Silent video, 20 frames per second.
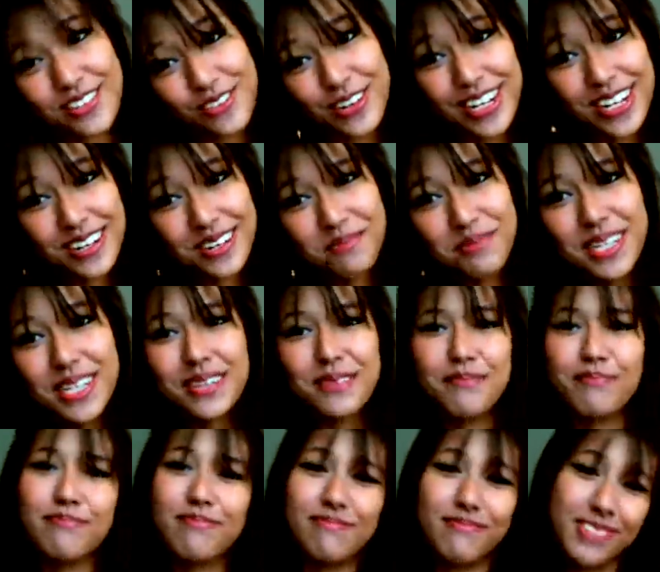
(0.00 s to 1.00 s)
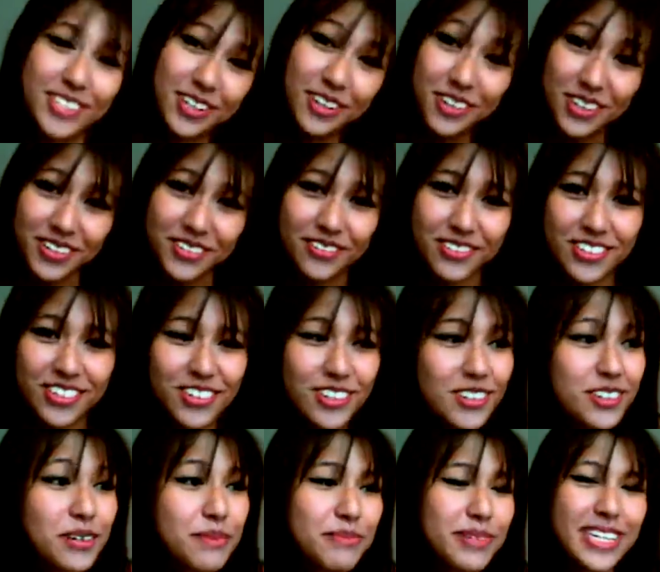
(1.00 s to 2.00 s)
great on me. Sorry for the
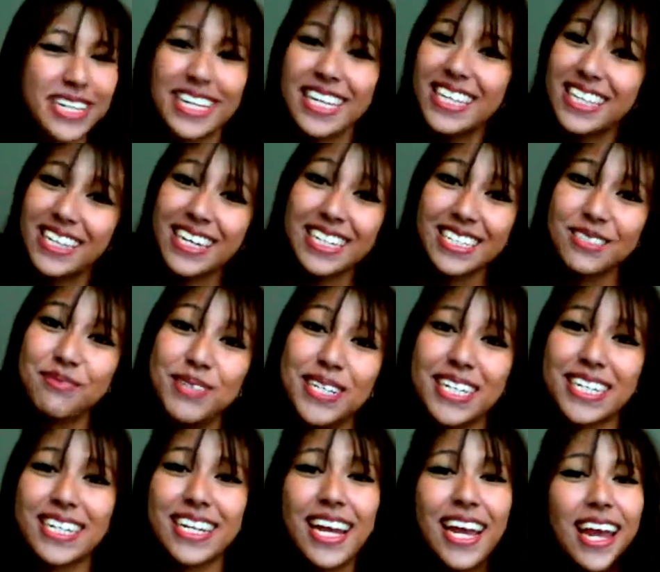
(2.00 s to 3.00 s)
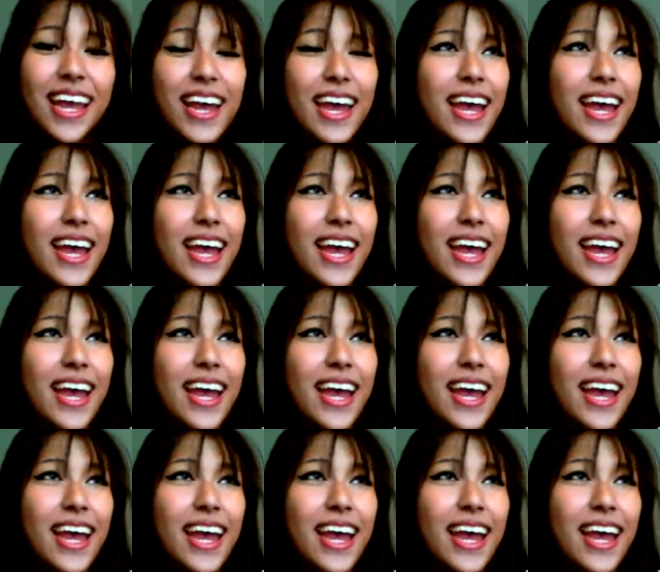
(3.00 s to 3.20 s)
girl, but he likes me.